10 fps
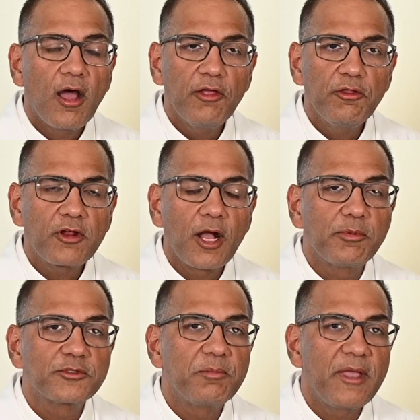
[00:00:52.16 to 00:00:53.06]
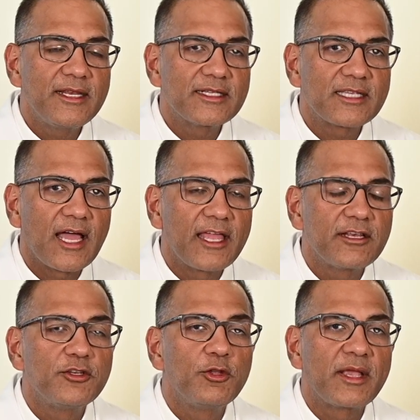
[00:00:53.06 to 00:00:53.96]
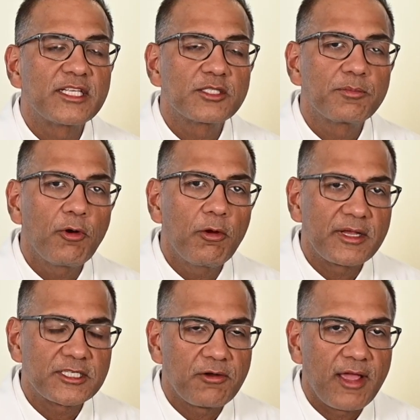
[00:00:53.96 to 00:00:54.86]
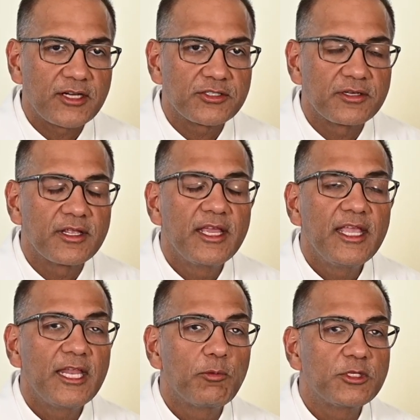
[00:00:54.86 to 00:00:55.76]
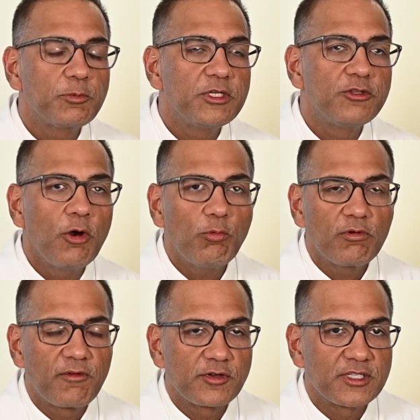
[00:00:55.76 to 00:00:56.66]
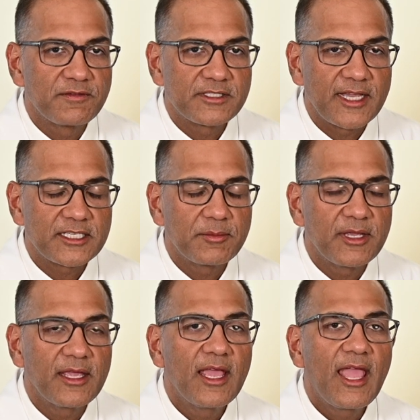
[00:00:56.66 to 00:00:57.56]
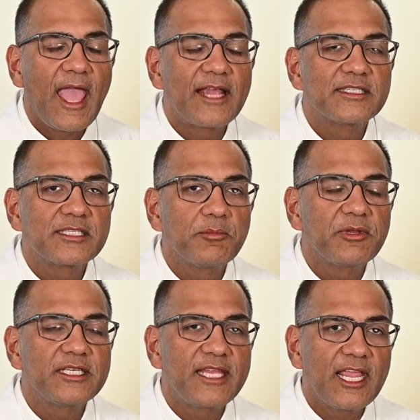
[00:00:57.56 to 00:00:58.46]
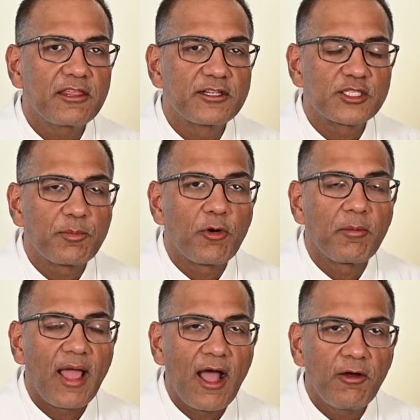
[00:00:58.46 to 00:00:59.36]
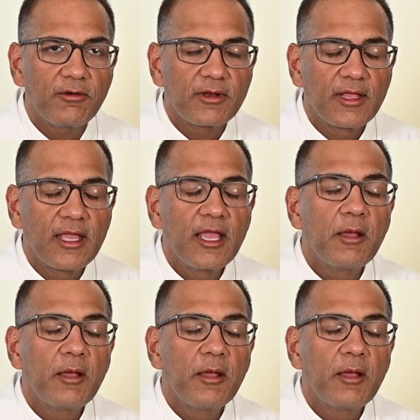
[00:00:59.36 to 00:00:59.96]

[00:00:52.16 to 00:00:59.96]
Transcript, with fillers: Other couples may decide to do a sperm extraction in which we don't reverse the vasectomy and simply take the sperm out.